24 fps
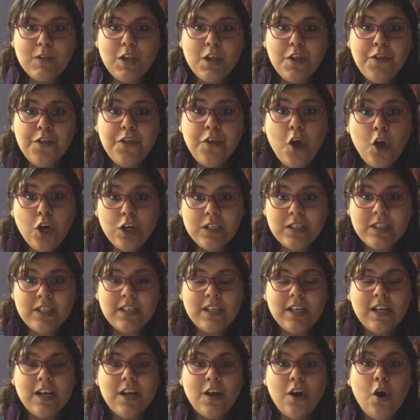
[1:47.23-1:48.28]
thought,
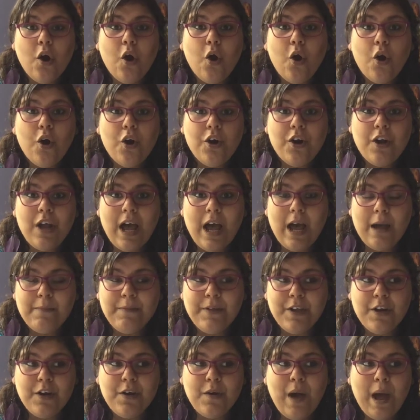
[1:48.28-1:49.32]
or
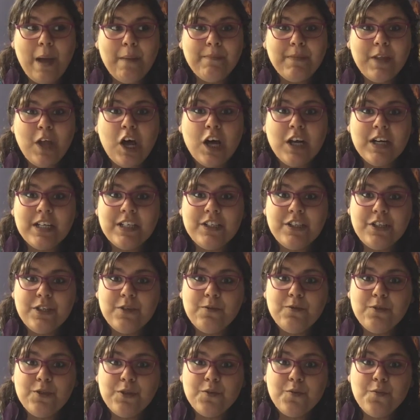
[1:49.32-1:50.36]
I'm not
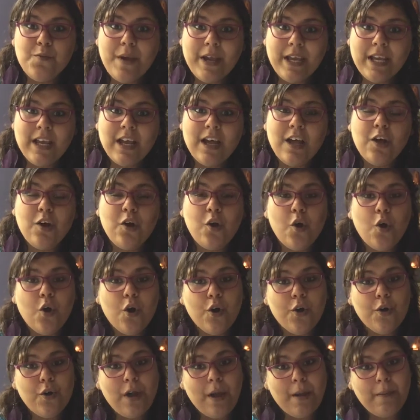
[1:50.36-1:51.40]
attuned to Wicca
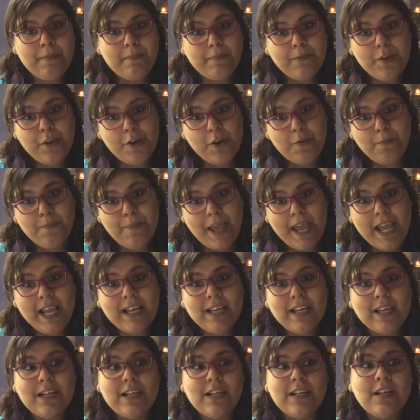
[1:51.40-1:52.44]
or
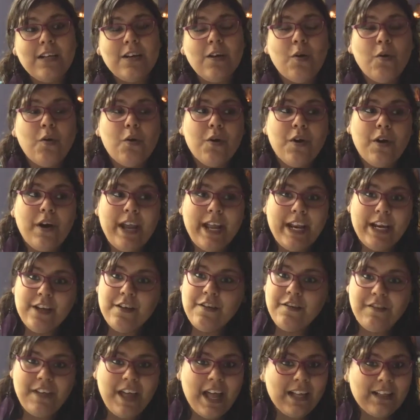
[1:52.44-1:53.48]
pagan or any
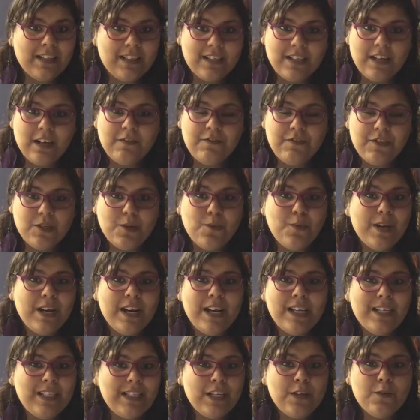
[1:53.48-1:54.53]
of that stuff. So when
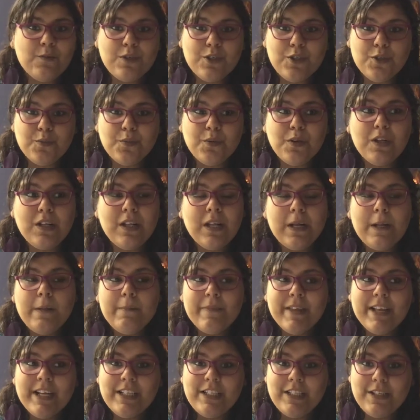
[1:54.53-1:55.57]
I say ritual,
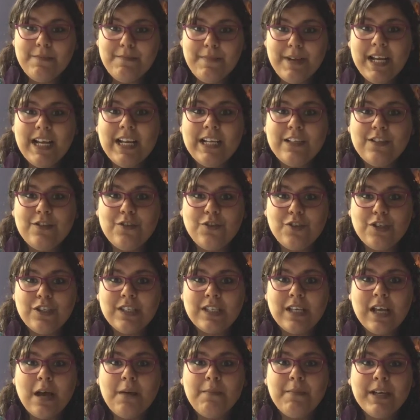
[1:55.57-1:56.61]
to me it's
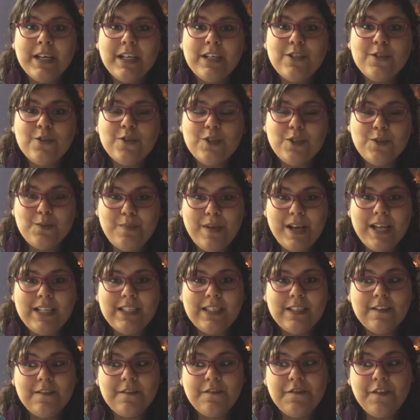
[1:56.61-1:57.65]
just coming into a
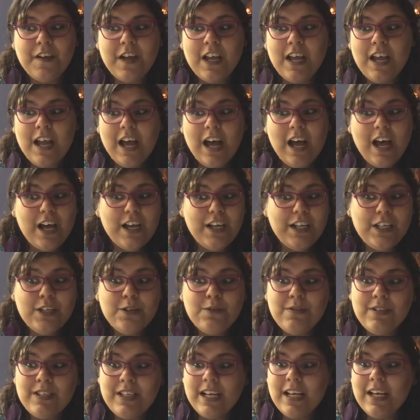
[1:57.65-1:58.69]
space of
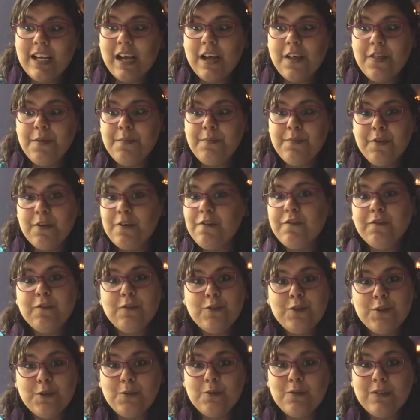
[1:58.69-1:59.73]
using the beautiful
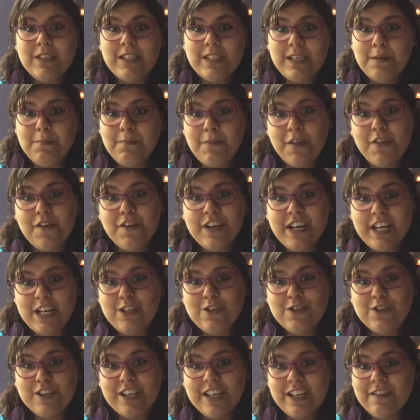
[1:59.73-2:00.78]
tools that Mother
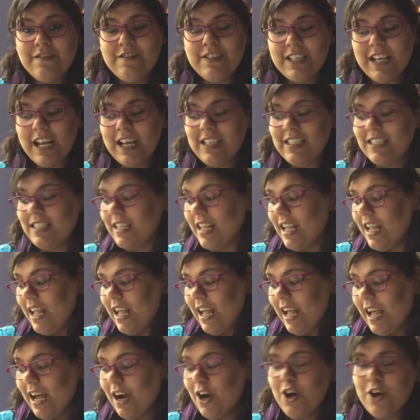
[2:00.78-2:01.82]
Nature gives us,
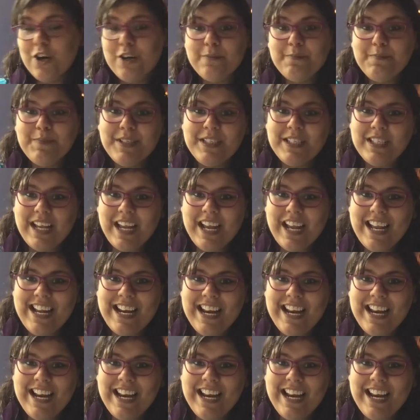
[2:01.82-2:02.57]
herbs in